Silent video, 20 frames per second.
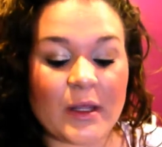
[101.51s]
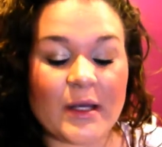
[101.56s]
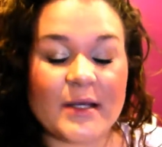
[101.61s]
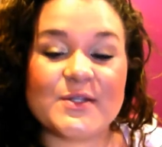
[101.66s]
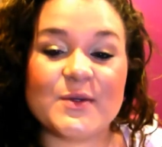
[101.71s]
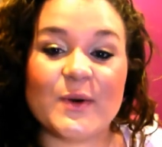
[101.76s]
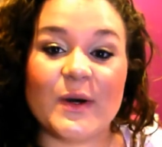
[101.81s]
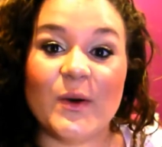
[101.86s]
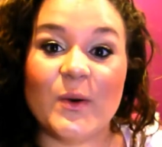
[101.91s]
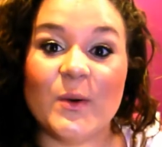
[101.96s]

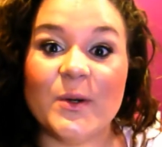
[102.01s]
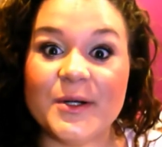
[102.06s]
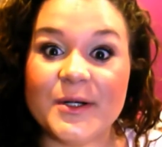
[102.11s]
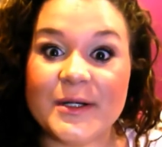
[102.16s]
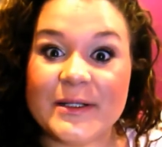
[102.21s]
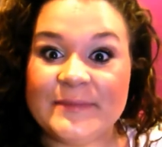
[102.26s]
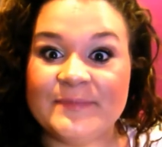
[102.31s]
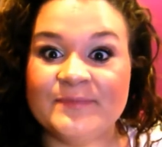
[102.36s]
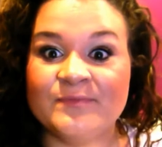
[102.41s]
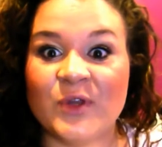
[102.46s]
So I
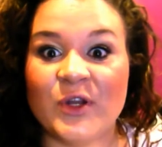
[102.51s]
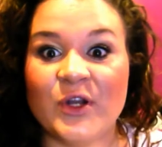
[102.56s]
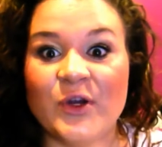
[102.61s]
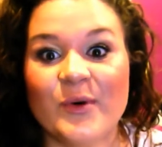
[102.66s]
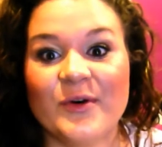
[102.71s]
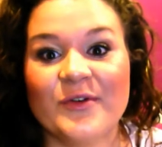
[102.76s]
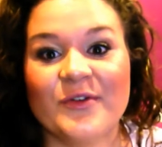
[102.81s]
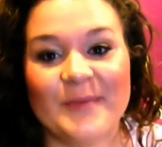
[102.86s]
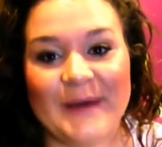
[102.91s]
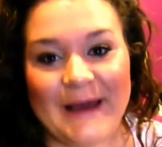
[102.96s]
order the new
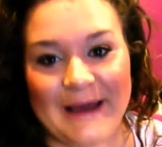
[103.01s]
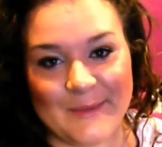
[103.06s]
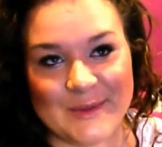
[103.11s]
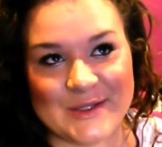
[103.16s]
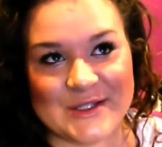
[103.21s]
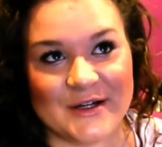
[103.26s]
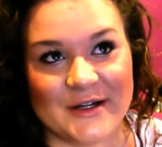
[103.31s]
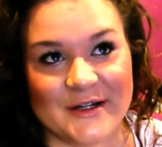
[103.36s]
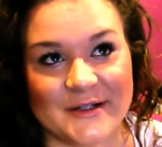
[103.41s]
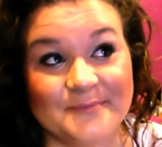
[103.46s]
one from
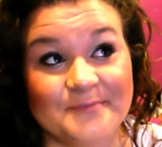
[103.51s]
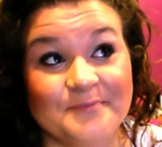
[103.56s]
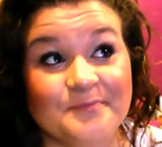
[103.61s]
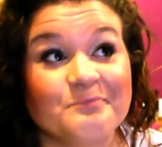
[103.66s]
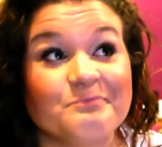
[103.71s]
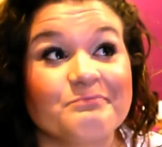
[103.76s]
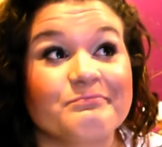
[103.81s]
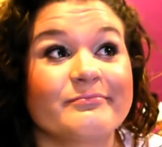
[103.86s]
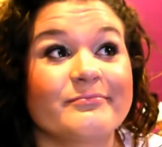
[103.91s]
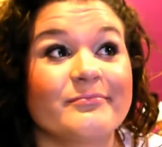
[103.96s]
Amazon
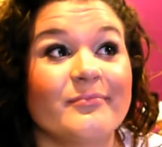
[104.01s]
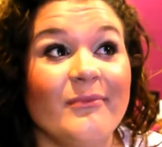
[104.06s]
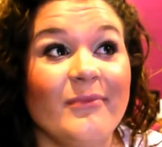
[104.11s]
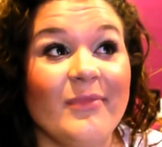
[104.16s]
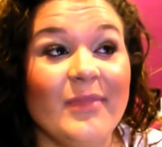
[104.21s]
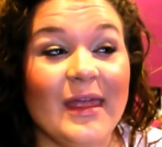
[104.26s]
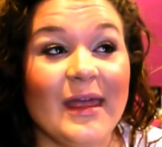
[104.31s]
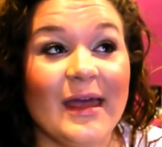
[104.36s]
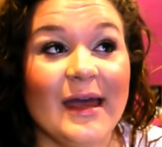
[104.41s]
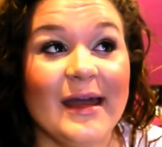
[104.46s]

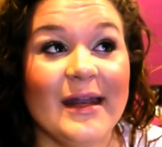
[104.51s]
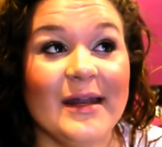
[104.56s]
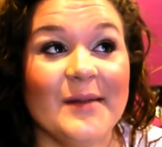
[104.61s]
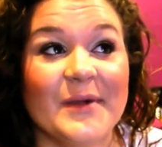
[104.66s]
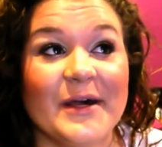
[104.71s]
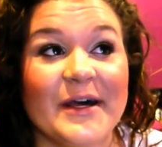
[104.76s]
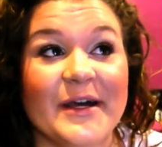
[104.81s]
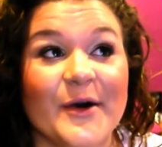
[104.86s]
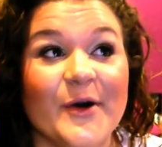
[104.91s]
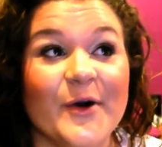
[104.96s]
and I'm
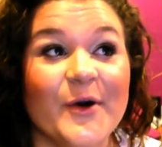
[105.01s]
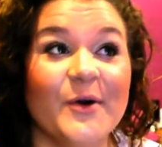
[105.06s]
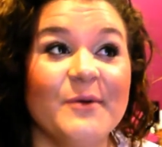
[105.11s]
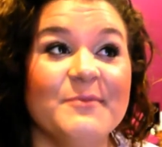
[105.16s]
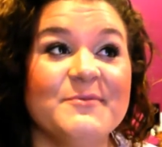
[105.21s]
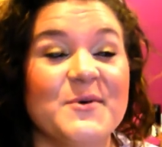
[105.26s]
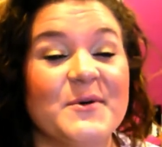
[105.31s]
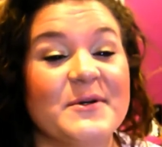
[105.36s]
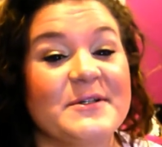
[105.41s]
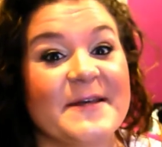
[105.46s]
like, oh, I'm
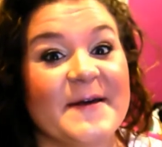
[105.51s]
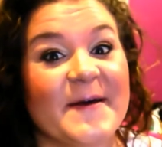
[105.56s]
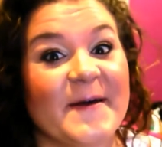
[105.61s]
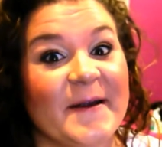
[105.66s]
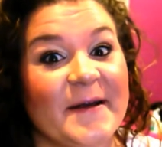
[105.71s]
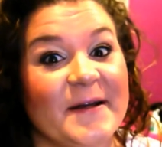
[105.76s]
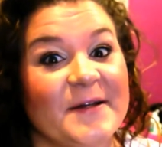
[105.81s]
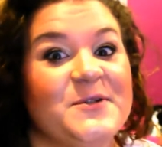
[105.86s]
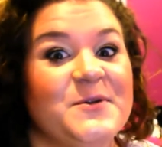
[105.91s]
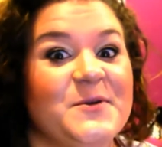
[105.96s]
so
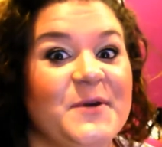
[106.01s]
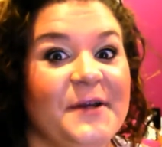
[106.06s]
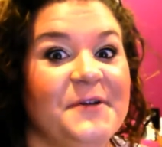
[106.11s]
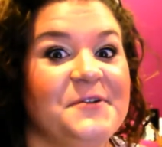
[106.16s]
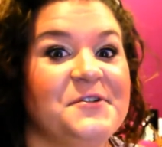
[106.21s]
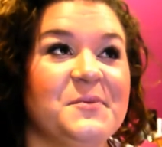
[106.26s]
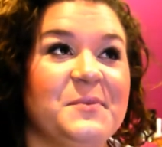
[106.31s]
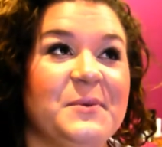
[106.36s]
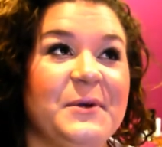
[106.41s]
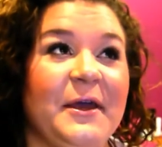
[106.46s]
excited, two day
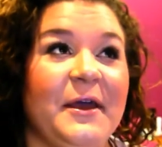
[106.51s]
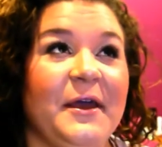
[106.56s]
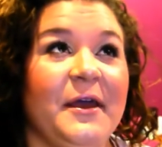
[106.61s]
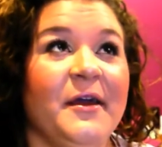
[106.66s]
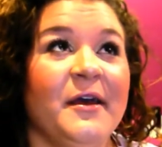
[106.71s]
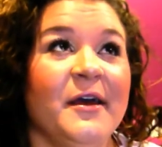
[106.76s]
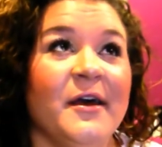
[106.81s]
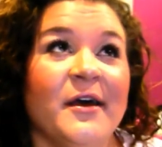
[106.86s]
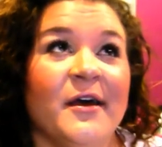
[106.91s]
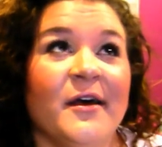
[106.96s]

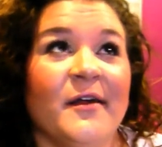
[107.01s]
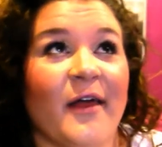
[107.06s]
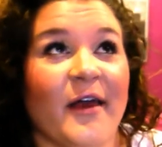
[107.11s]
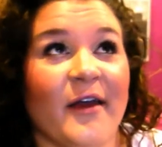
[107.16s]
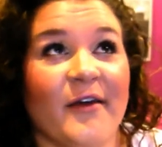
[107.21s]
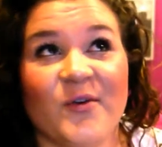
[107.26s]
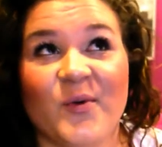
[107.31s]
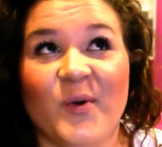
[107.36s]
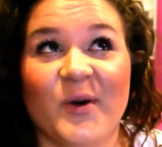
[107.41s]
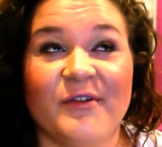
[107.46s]
shipping,
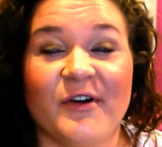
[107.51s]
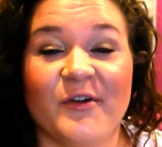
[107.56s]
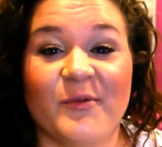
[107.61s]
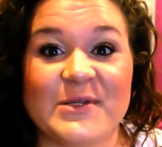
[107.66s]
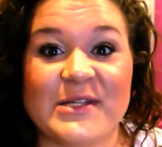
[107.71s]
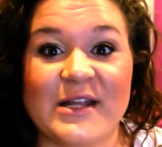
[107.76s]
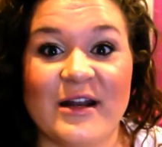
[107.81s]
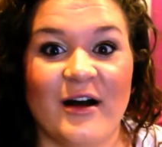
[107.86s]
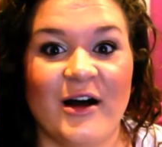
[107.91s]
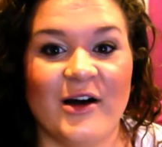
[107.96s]
like 25%
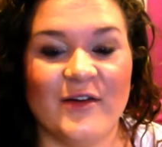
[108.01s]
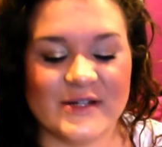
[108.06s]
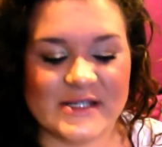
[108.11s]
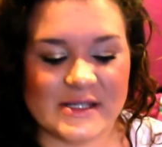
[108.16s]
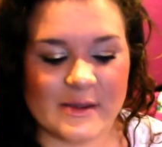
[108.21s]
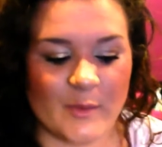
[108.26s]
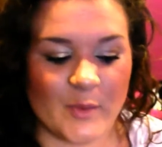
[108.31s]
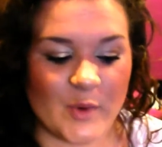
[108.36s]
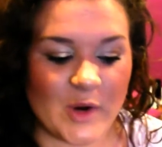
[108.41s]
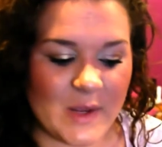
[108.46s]
off because
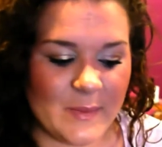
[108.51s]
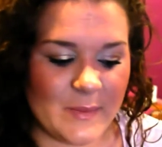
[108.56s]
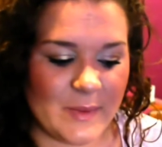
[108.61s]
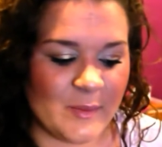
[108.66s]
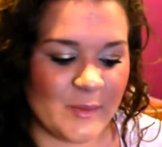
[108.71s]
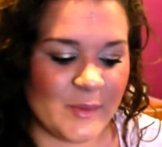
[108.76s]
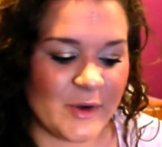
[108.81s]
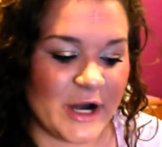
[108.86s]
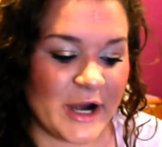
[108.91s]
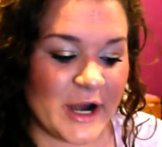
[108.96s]
I'm a Prime
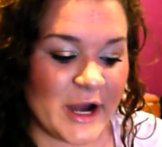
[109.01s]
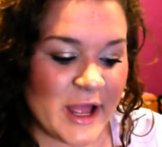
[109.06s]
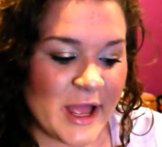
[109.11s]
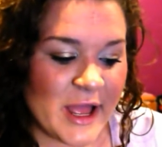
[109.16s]
member.